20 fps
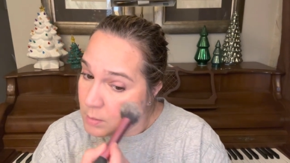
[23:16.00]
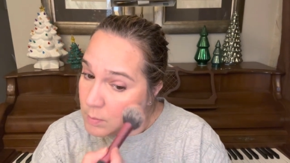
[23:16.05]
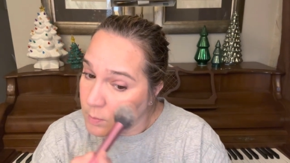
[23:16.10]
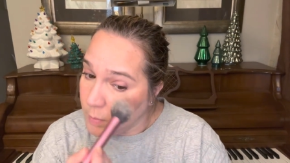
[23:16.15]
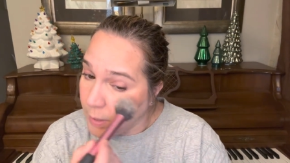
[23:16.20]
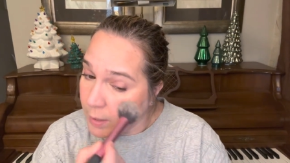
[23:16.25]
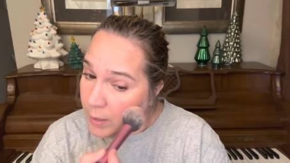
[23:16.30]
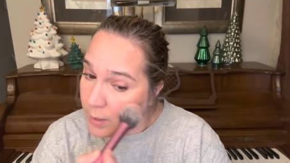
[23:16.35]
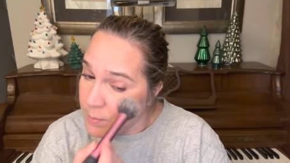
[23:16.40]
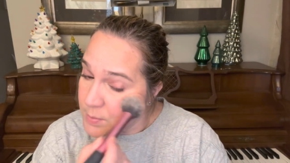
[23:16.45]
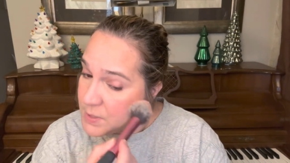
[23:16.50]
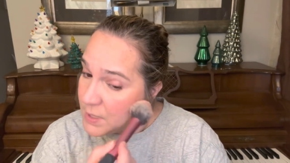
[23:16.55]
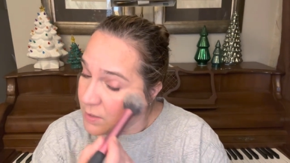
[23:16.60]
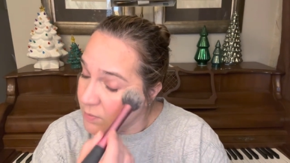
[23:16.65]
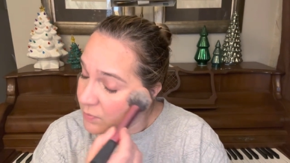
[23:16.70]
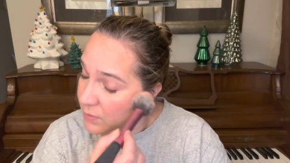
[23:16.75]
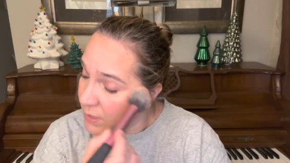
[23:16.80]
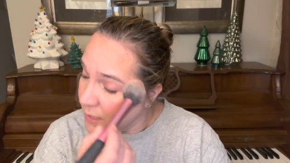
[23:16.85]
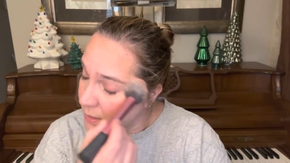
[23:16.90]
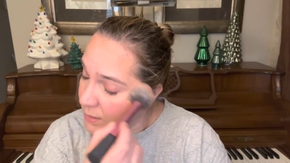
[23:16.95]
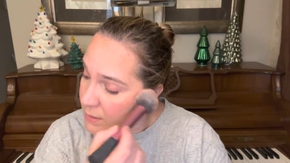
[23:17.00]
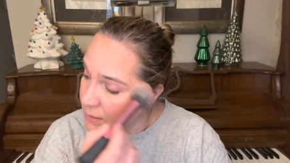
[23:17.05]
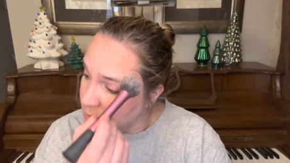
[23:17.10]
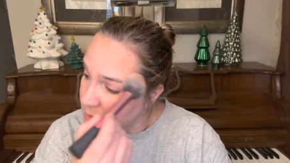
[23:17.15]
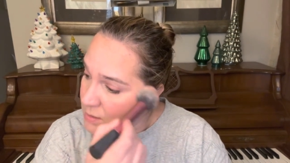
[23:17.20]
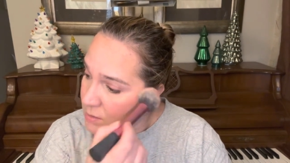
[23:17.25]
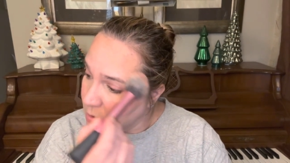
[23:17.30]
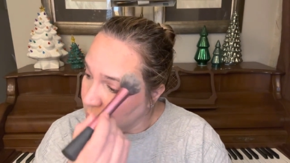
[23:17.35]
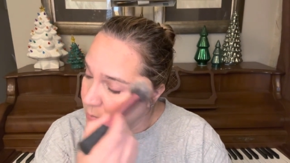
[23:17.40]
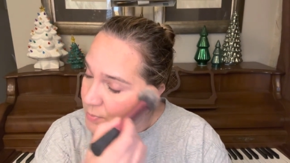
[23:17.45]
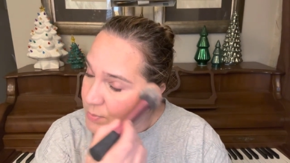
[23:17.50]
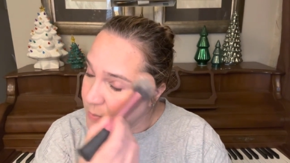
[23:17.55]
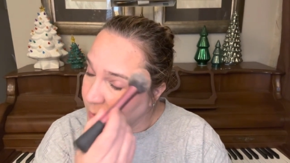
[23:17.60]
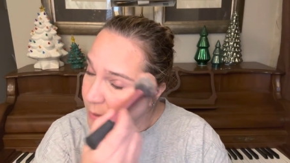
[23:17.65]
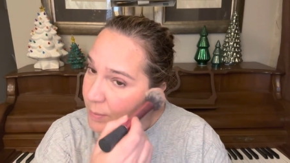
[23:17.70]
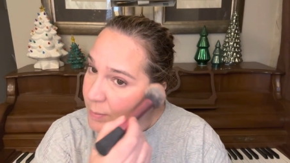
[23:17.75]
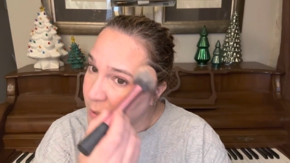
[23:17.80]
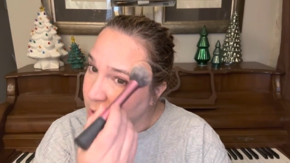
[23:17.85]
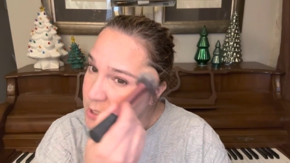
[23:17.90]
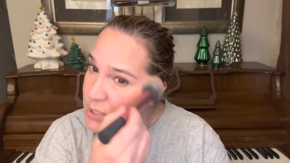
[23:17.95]
My update for that needs to go up tomorrow.
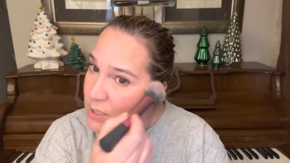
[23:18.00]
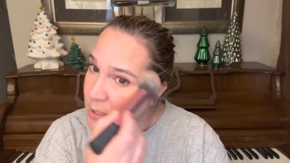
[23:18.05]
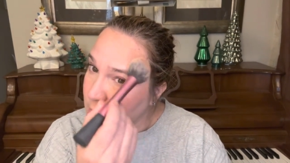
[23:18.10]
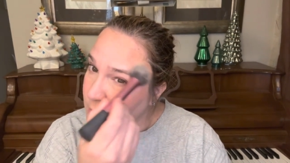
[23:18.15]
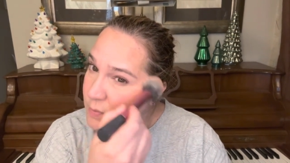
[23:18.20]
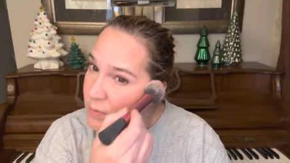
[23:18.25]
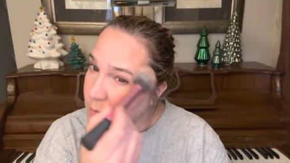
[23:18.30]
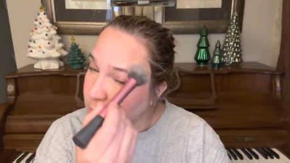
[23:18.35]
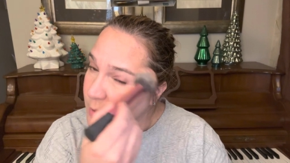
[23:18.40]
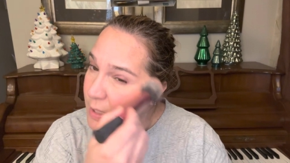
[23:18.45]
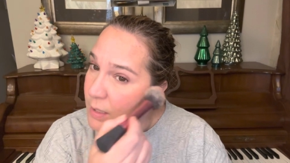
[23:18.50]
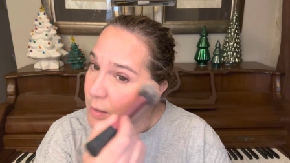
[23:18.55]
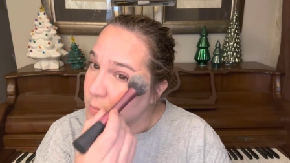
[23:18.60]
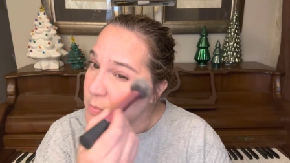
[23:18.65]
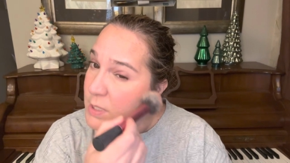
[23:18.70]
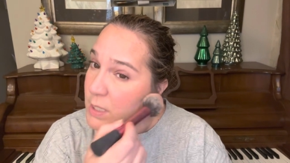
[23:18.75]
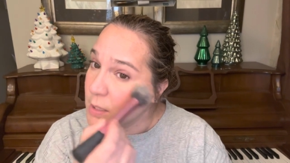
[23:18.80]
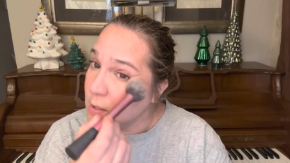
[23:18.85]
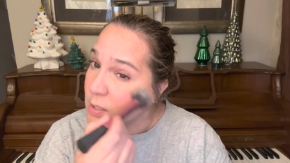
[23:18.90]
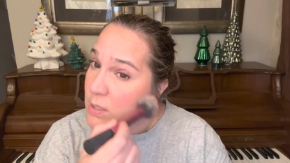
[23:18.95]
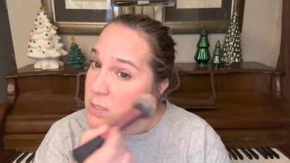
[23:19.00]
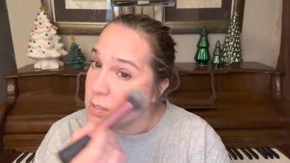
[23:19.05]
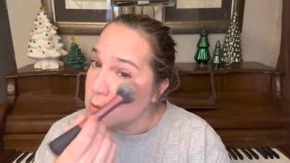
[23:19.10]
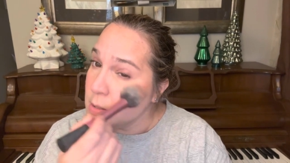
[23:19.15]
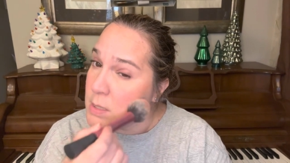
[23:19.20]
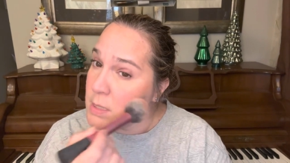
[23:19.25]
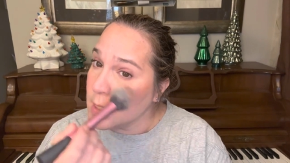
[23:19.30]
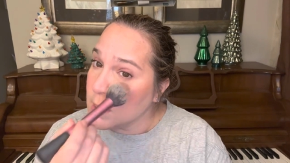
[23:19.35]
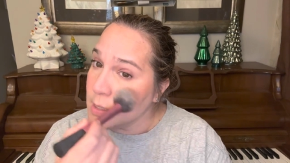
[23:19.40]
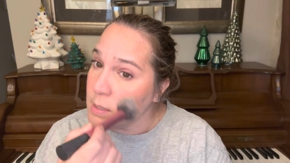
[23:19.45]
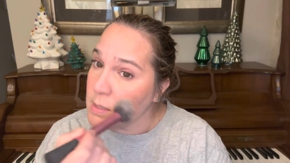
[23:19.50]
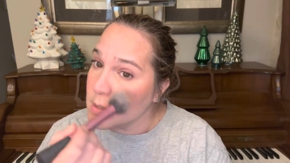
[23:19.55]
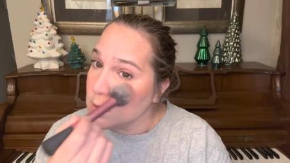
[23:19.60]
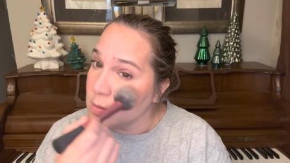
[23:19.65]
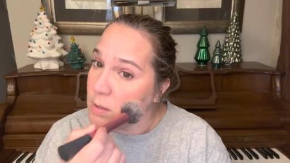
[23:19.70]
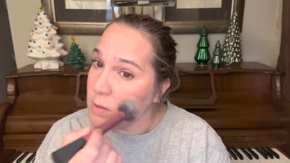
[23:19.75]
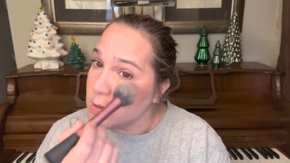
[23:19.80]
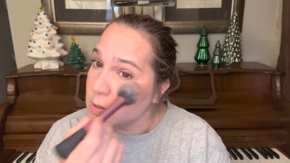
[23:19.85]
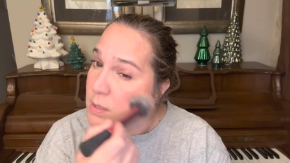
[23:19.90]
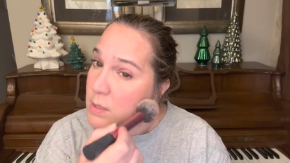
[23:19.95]
I'm actually gonna film that update as soon as I get done
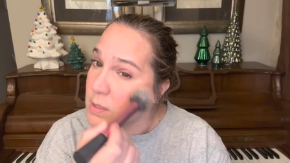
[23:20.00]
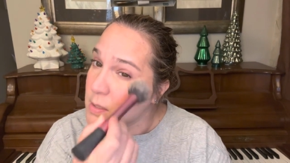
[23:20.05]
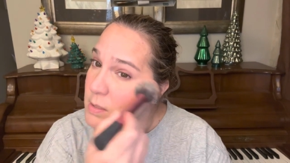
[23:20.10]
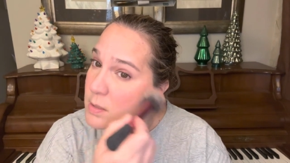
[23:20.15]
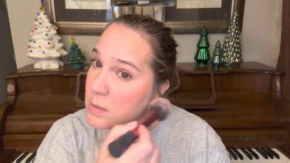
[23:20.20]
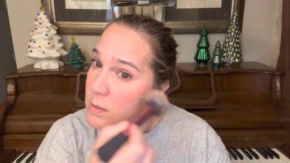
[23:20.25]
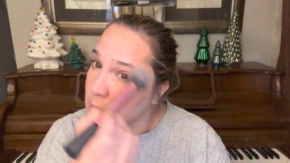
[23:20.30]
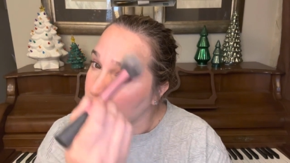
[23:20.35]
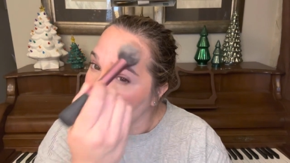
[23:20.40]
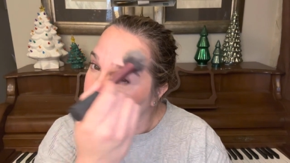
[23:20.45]
with this.